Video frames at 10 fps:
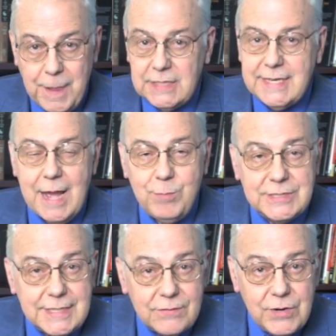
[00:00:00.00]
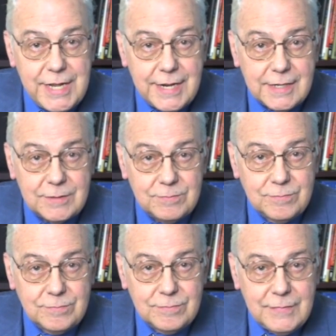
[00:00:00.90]
This happens every year.
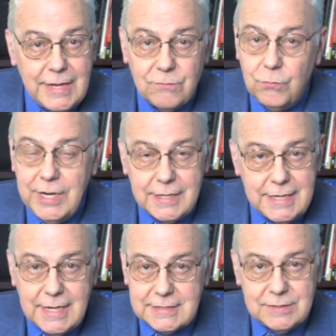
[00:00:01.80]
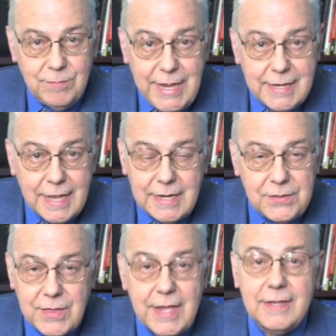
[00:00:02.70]
It really doesn't mean
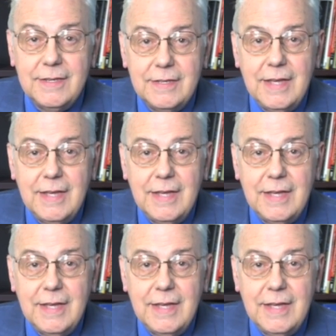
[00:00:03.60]
anything,